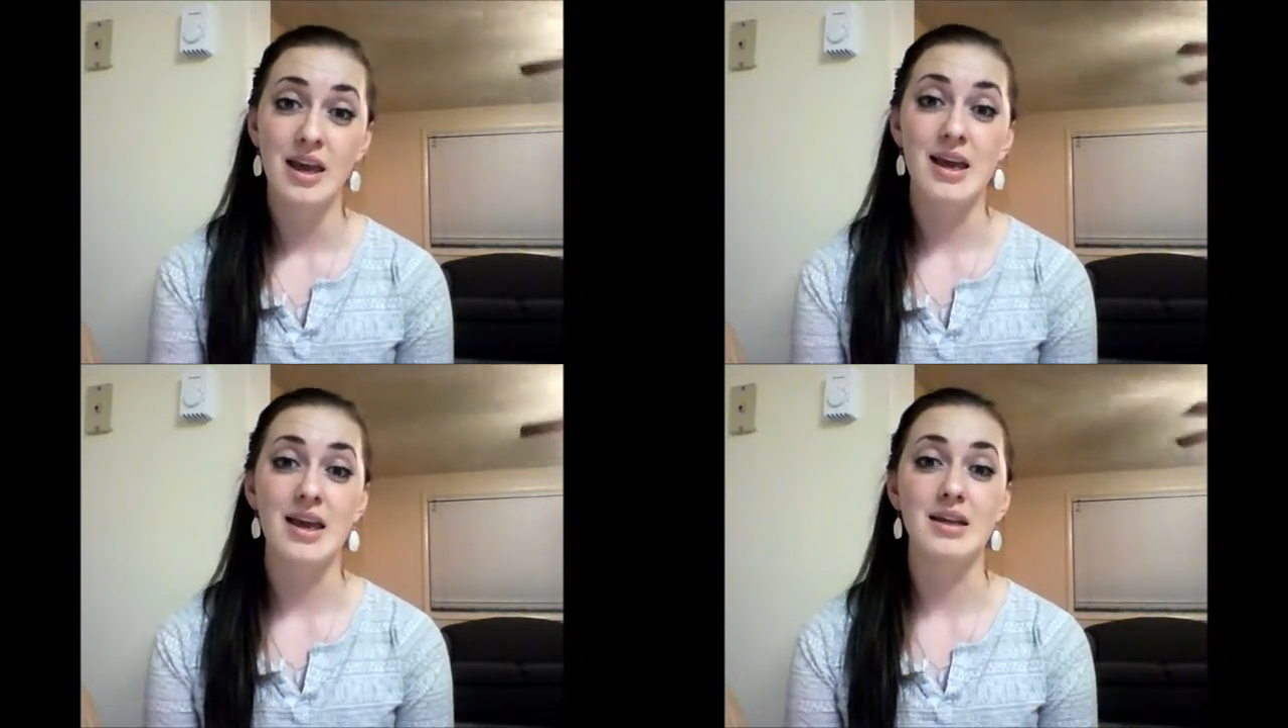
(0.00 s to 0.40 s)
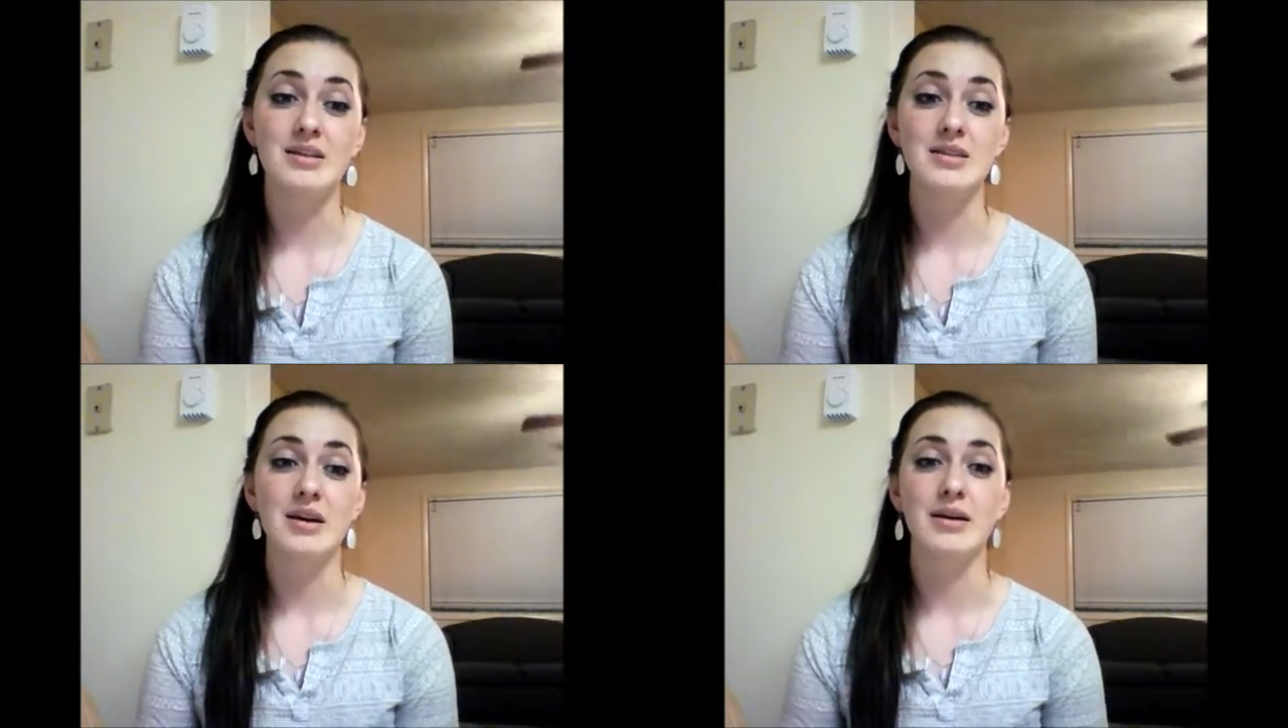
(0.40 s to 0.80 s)

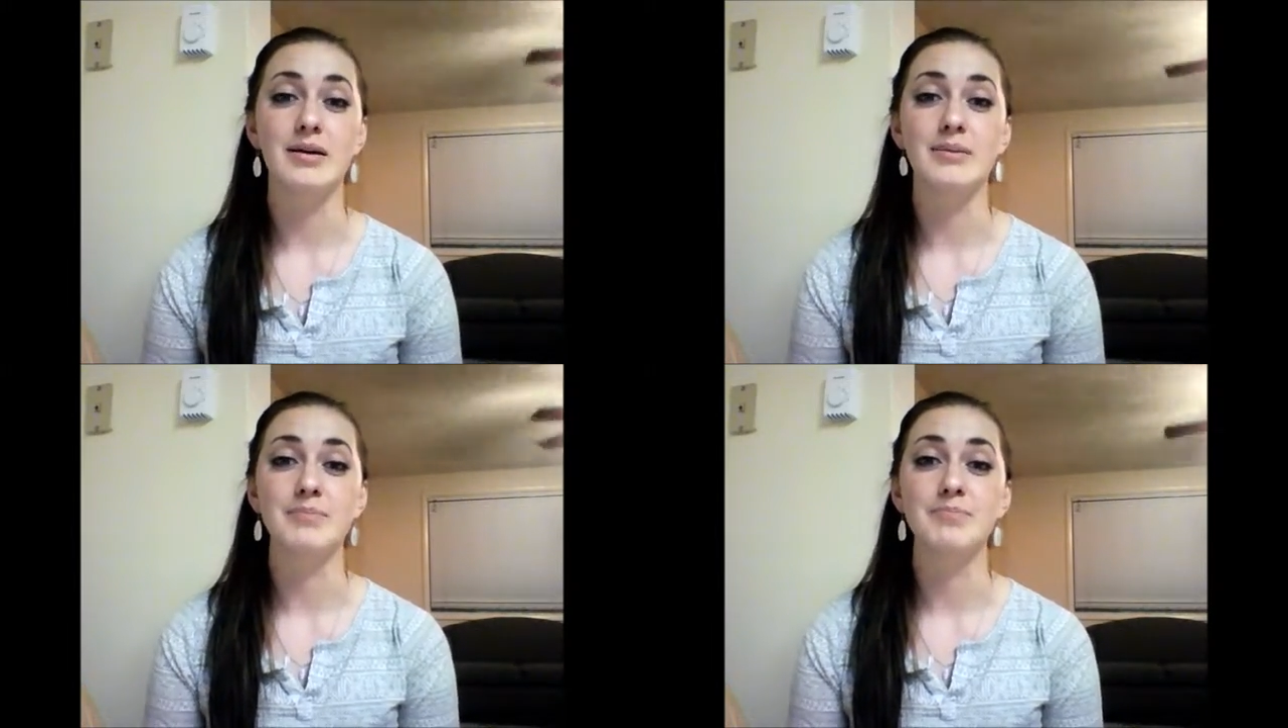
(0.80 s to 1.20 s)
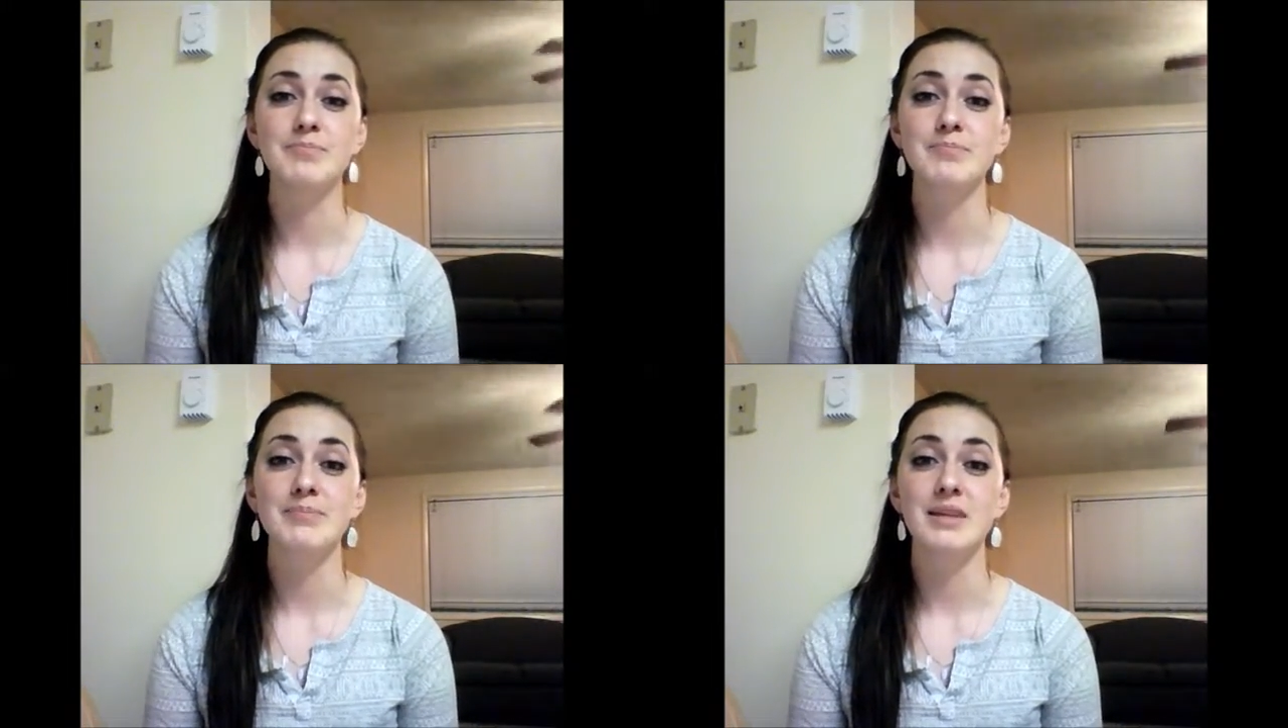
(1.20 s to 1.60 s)
And
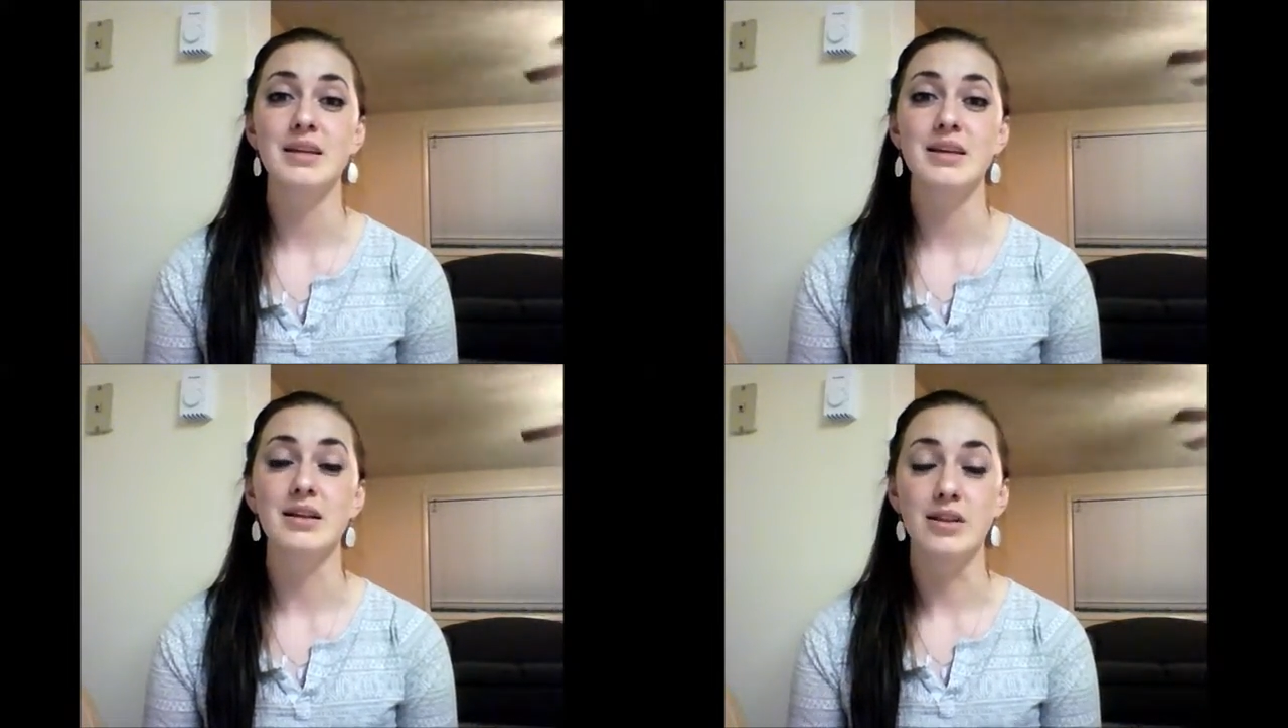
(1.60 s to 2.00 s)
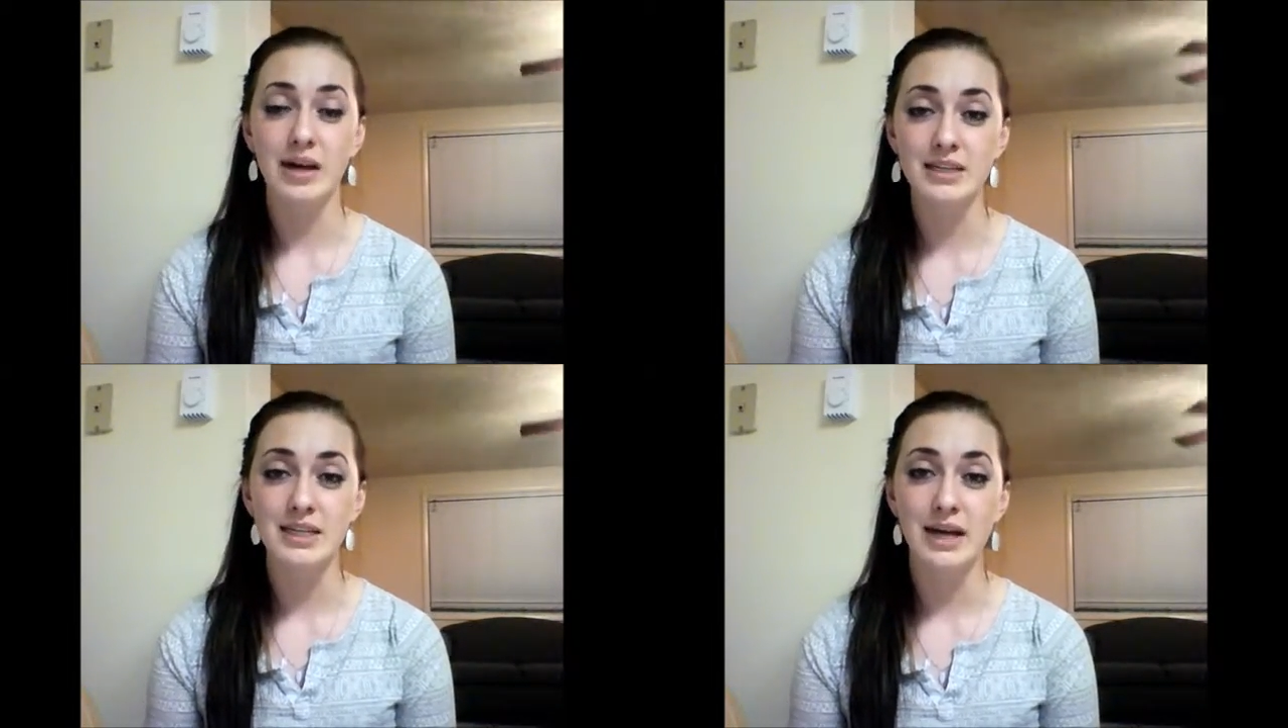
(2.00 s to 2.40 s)
a
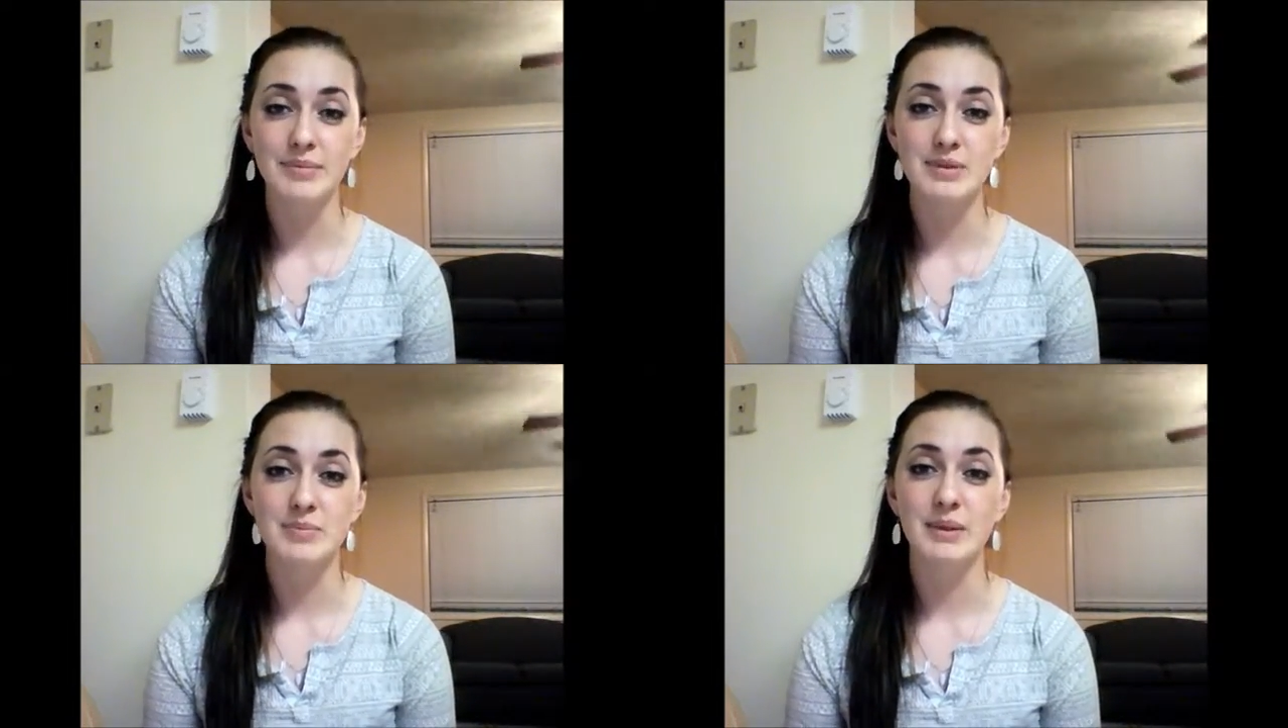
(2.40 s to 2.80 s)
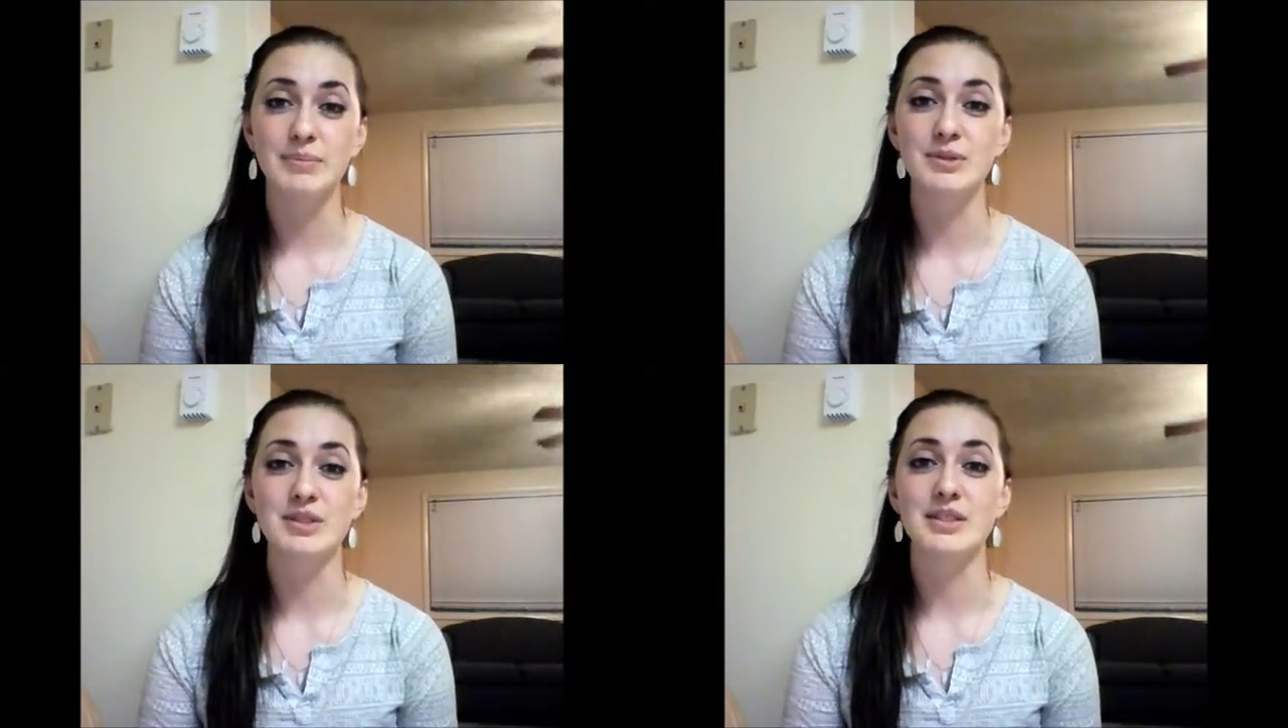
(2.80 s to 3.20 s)
lot of times
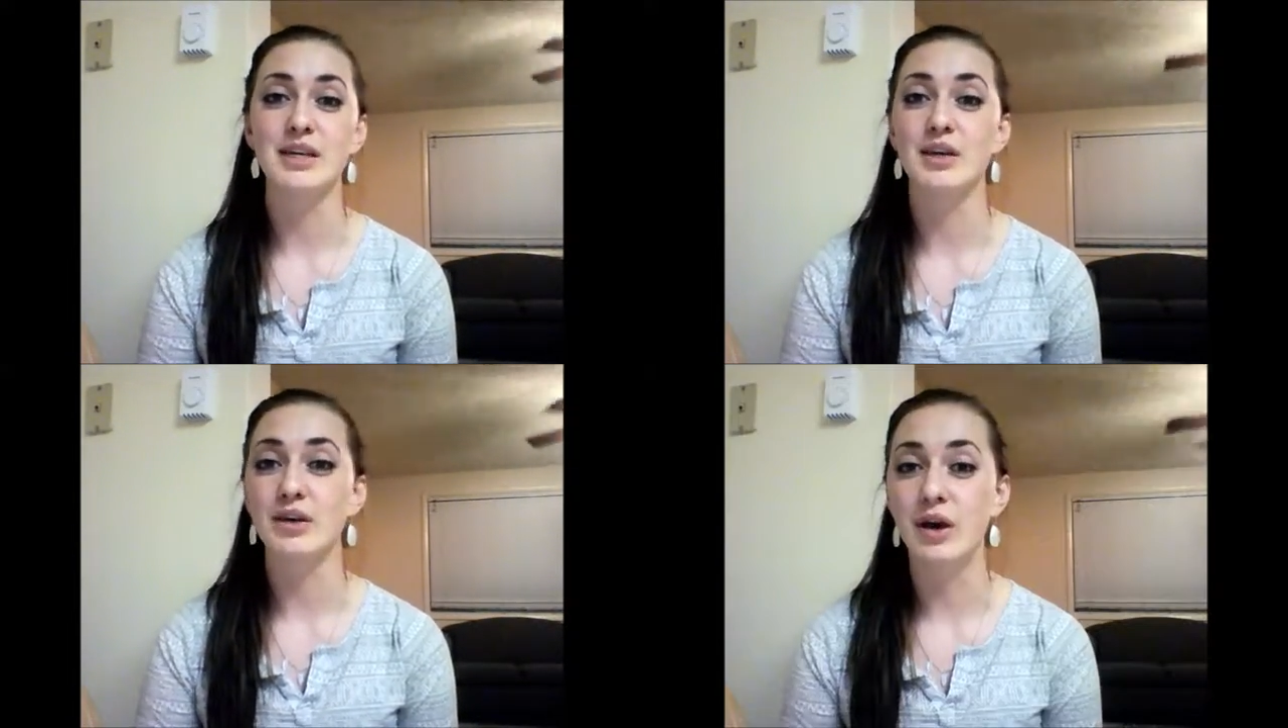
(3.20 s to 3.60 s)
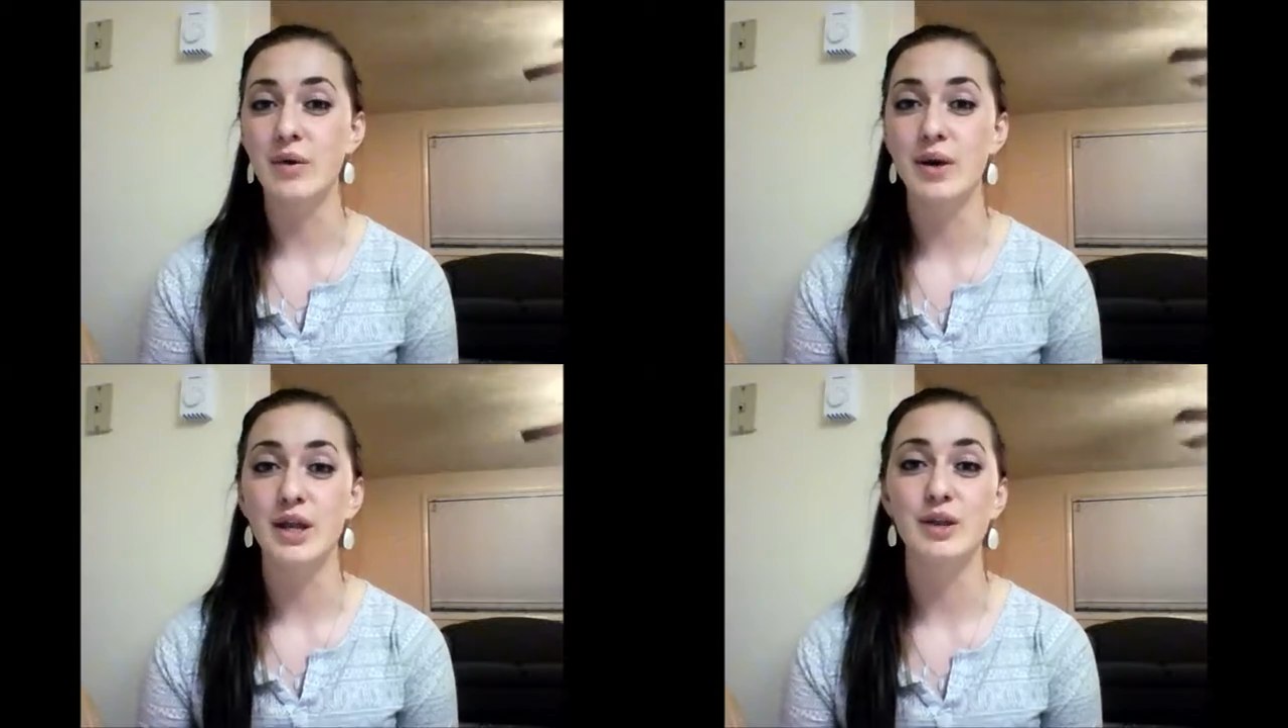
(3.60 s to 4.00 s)
people just think you
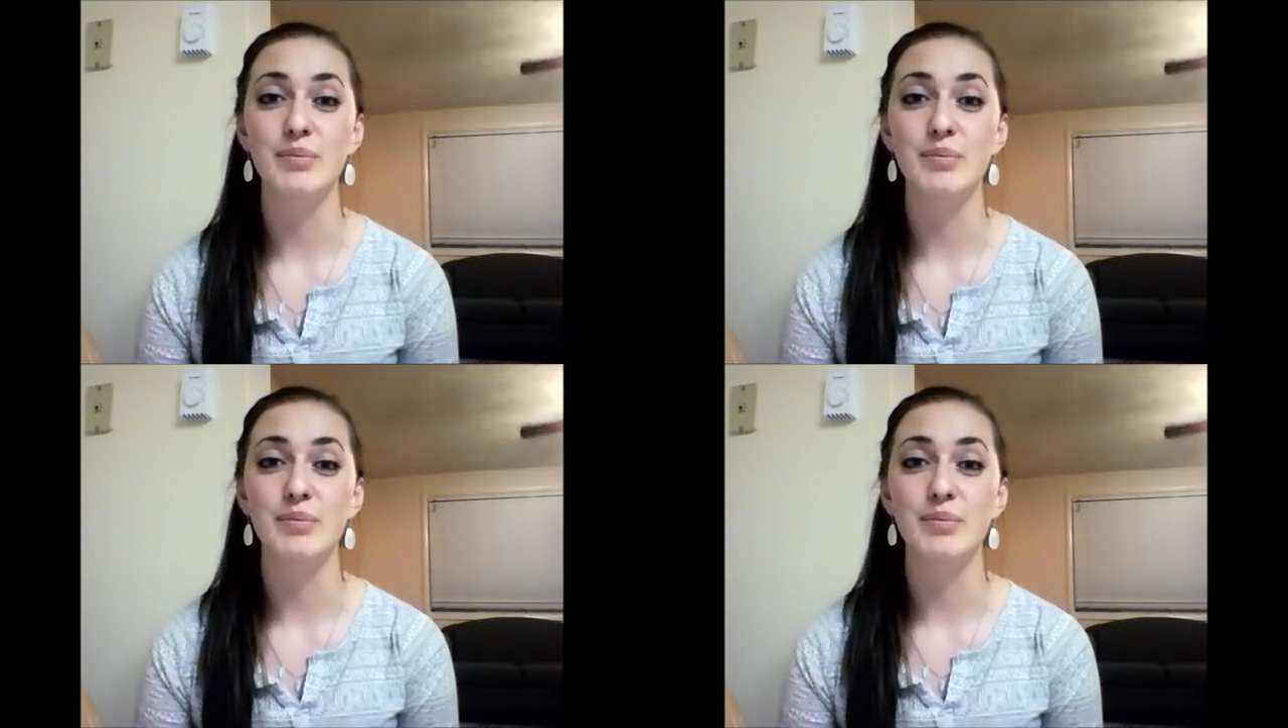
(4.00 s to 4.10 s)
go in,